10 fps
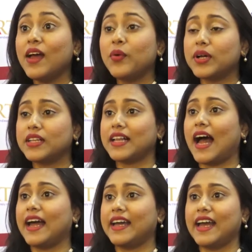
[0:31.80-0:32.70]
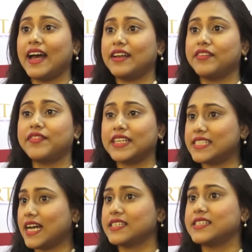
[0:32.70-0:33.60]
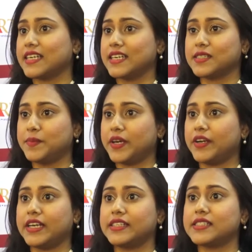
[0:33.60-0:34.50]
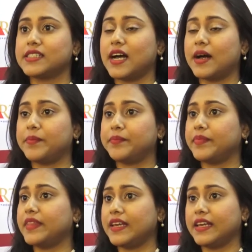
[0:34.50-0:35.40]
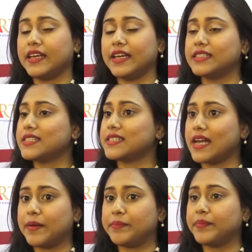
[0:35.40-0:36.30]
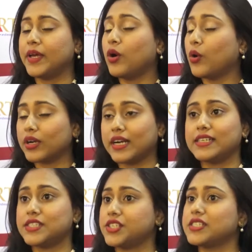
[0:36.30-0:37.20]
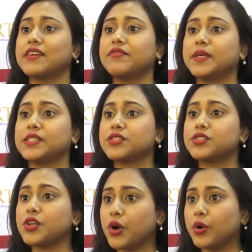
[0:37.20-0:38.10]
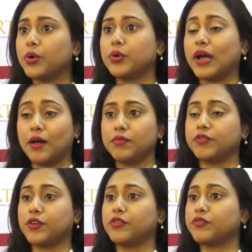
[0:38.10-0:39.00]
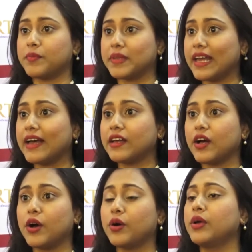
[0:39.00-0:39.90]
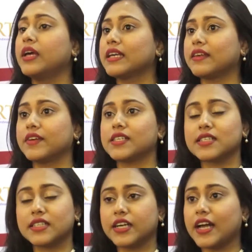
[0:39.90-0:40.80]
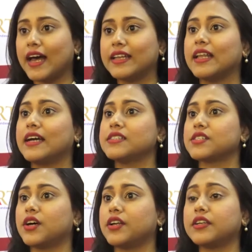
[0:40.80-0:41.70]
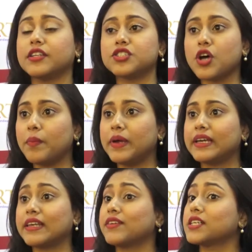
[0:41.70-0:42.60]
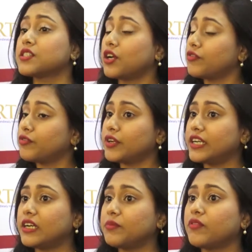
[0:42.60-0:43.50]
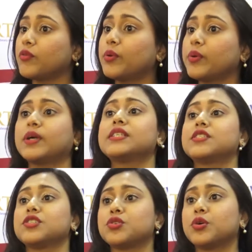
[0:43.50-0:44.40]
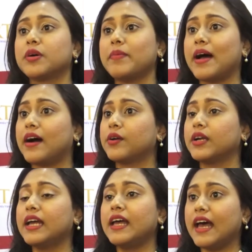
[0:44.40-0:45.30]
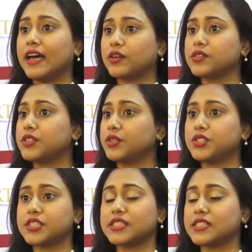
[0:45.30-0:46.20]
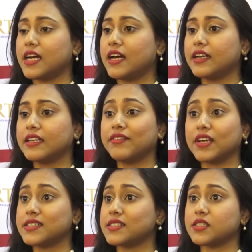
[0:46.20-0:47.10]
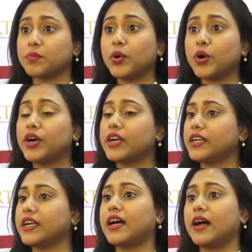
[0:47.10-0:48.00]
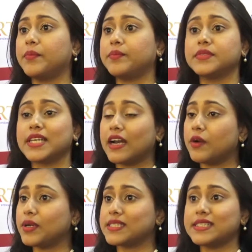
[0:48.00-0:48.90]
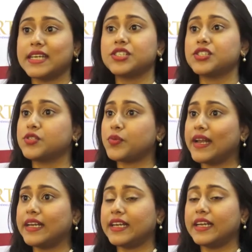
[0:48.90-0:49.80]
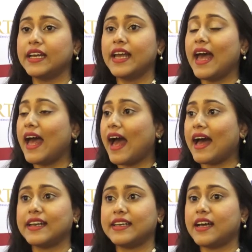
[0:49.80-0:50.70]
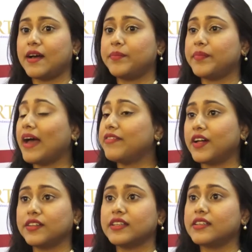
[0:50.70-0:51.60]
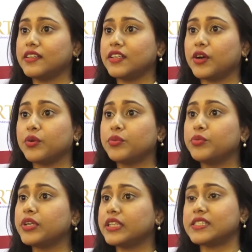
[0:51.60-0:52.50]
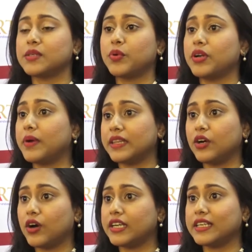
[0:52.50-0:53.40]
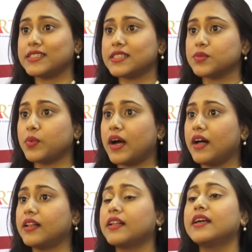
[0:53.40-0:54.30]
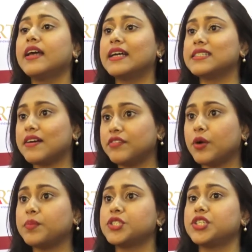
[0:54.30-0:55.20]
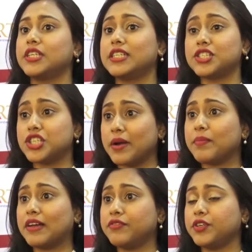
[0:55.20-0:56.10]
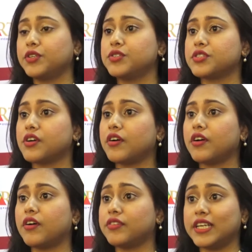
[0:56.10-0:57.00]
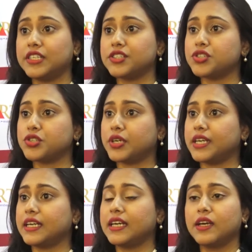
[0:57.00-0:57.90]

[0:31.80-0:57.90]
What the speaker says: Well, I had a fantastic experience. The INTERCEM organizers have been so helpful from the get-go, giving us clear guidelines on the topic, giving us a lot of freedom of what we wanted to talk about, and also just giving us the support to get our presentations ready. And I felt really supported by the audience as well, and to have the opportunity to share my views of an industry